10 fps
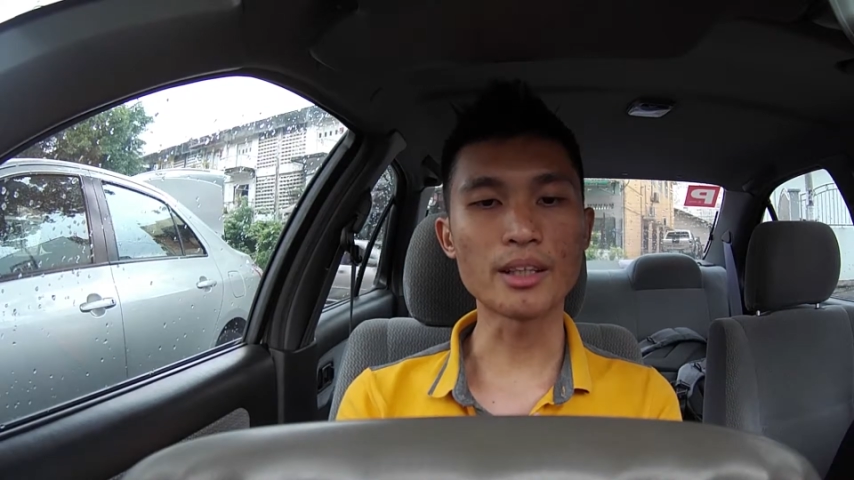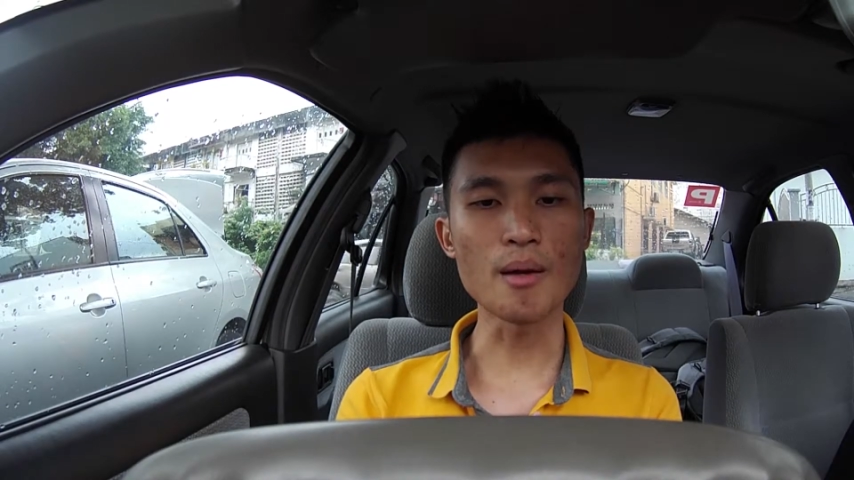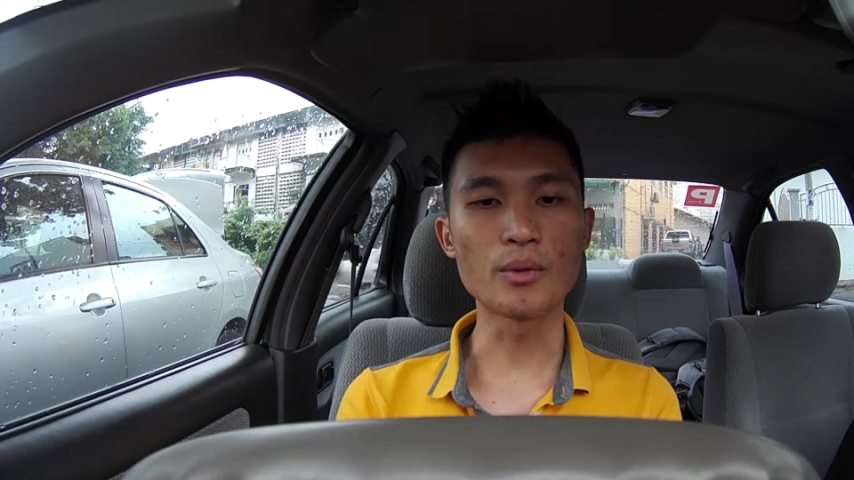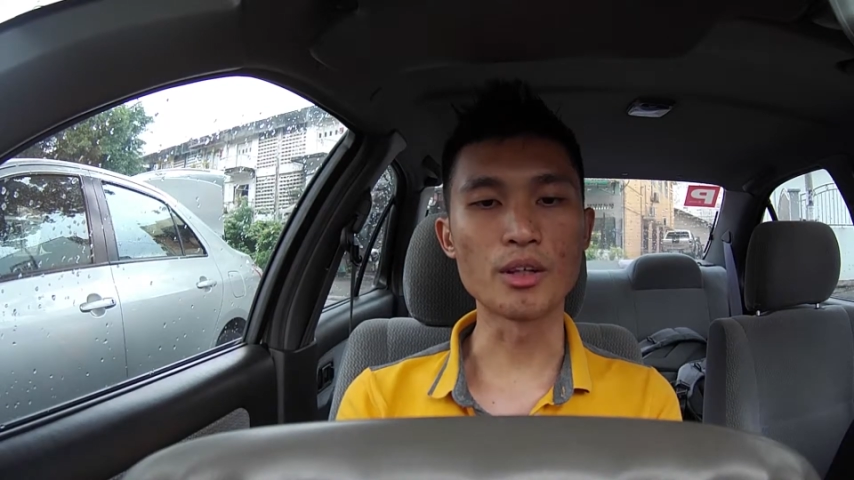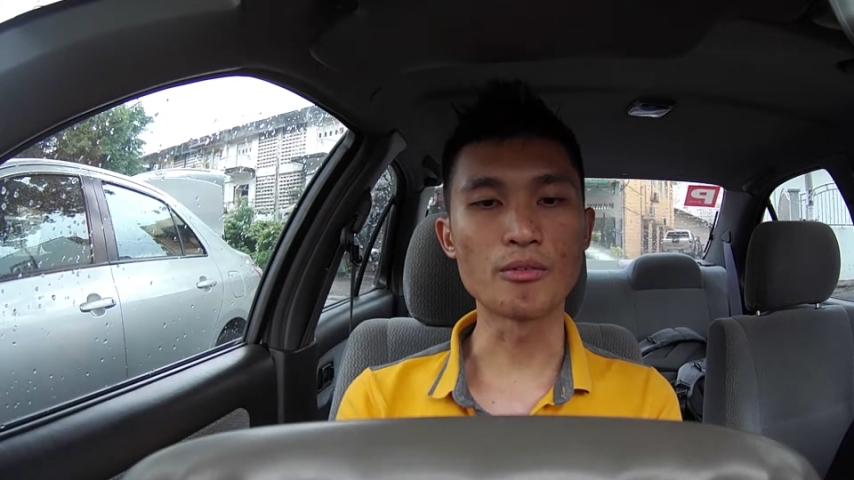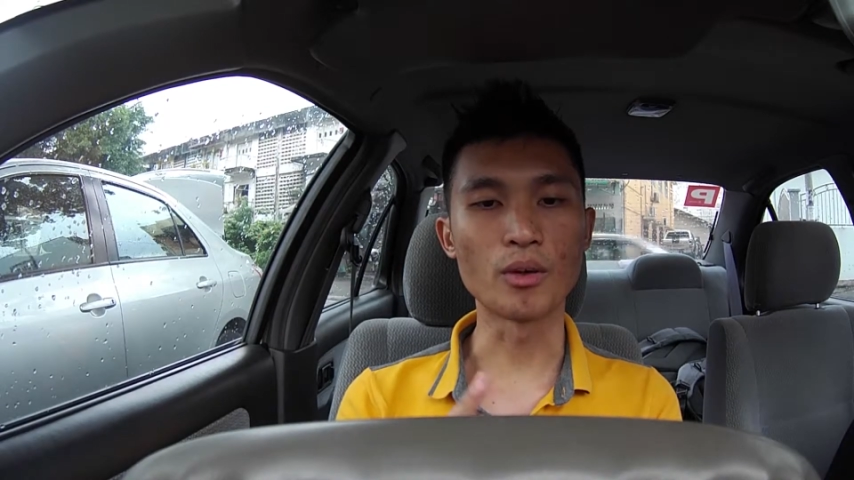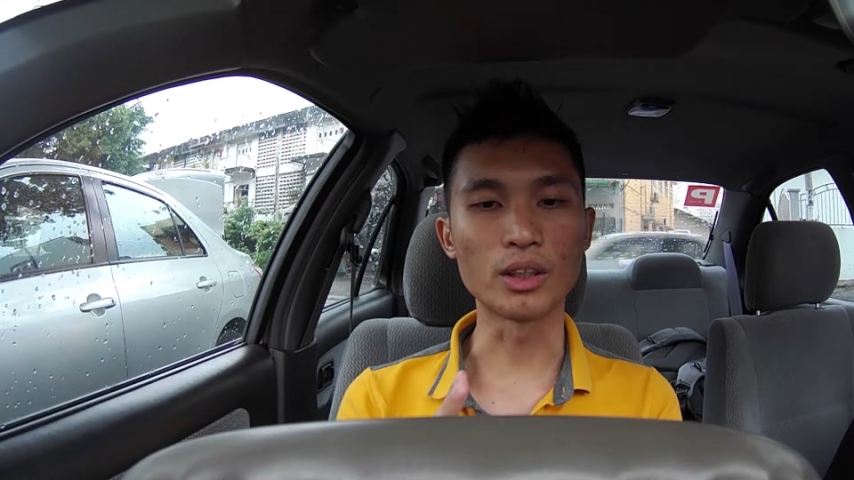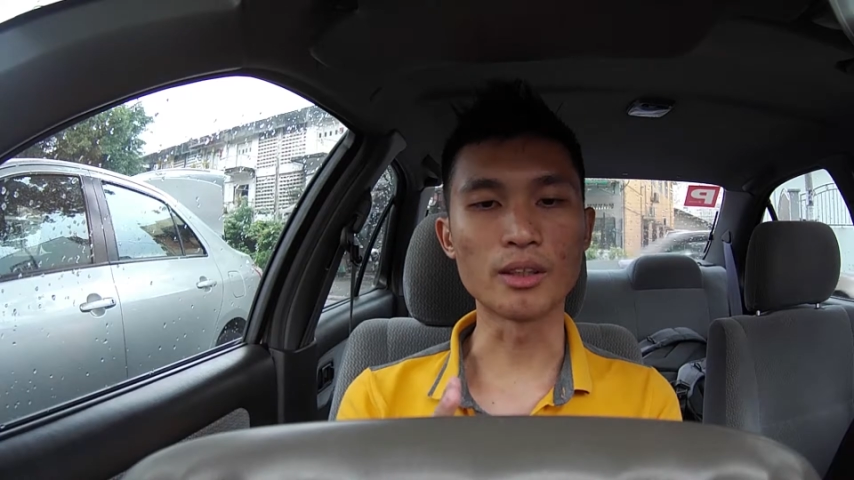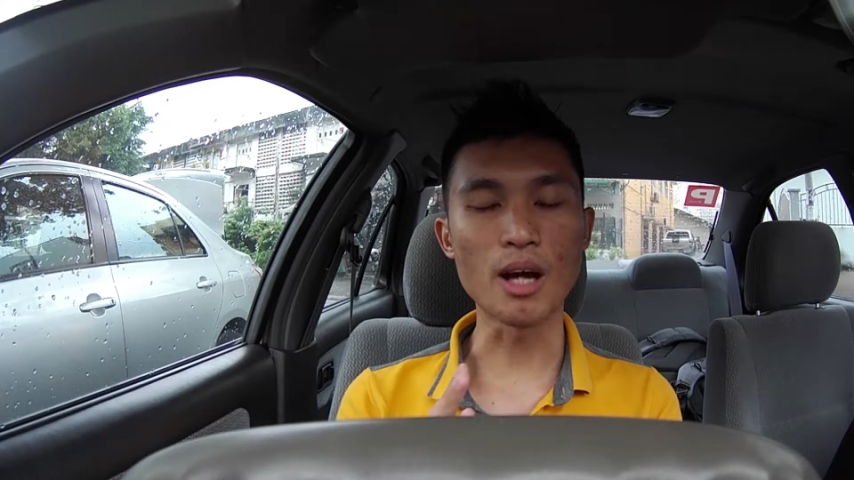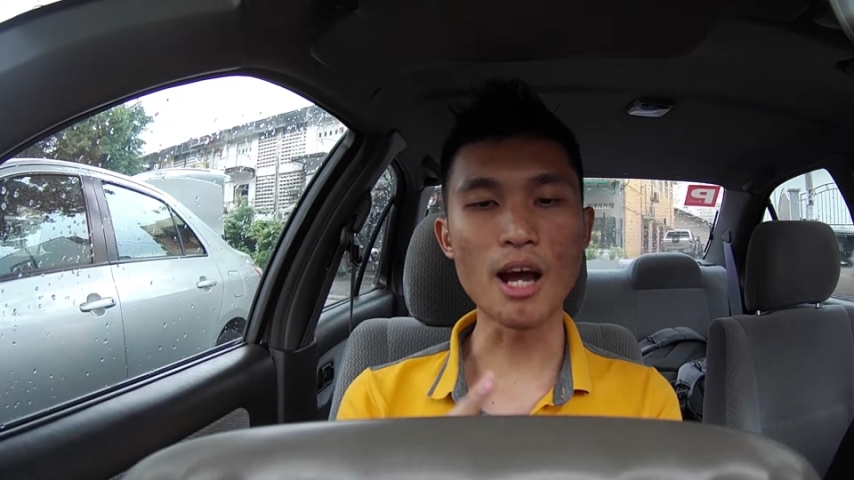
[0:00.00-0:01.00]
camera for
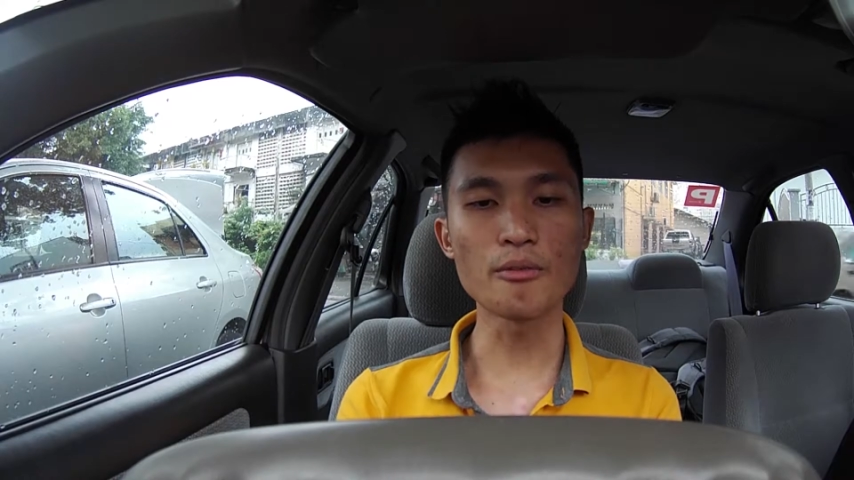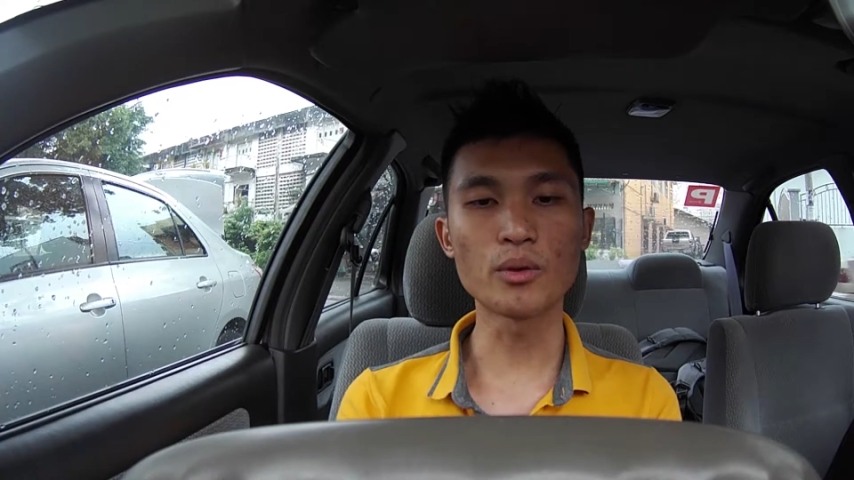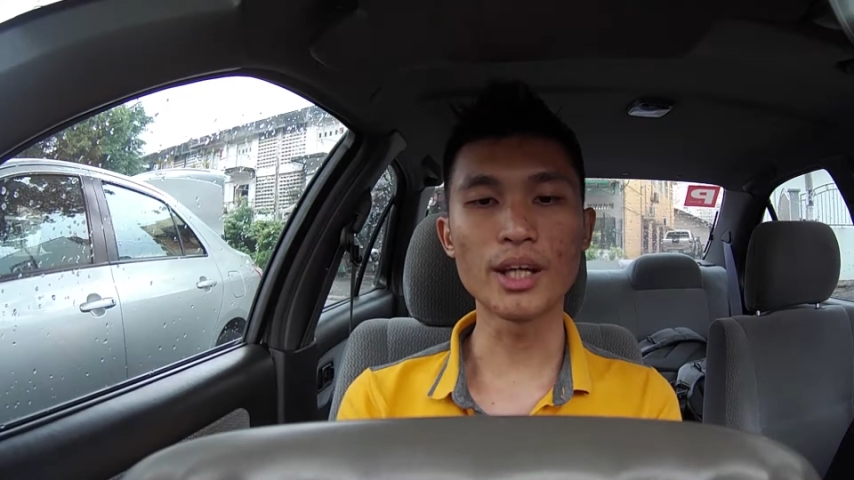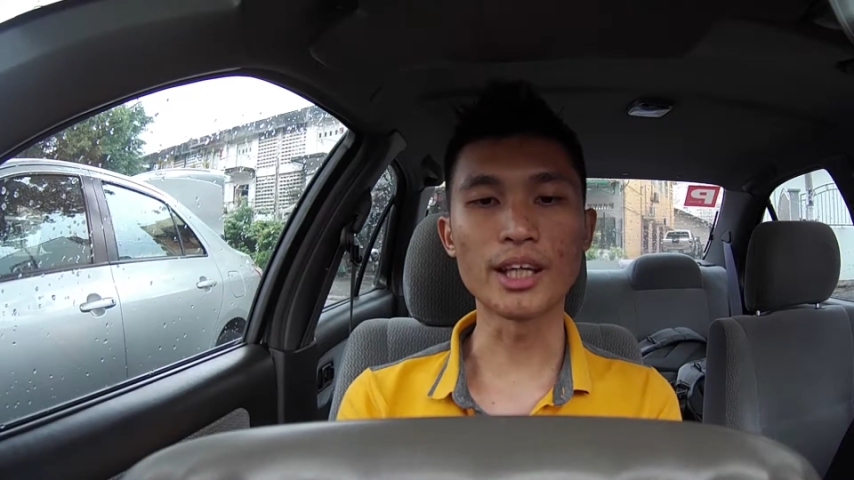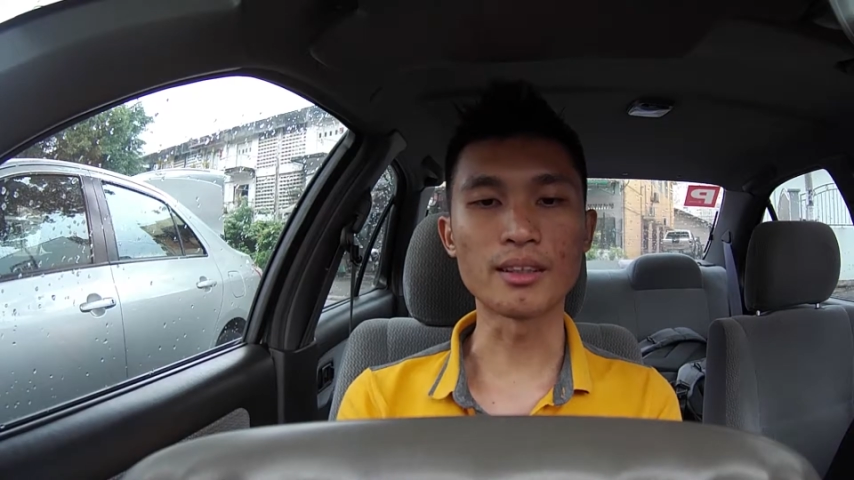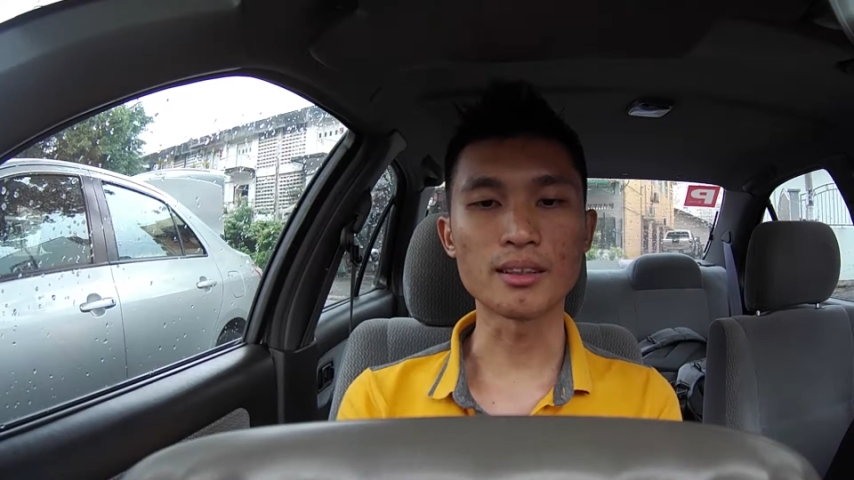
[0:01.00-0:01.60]
the iPhone 8,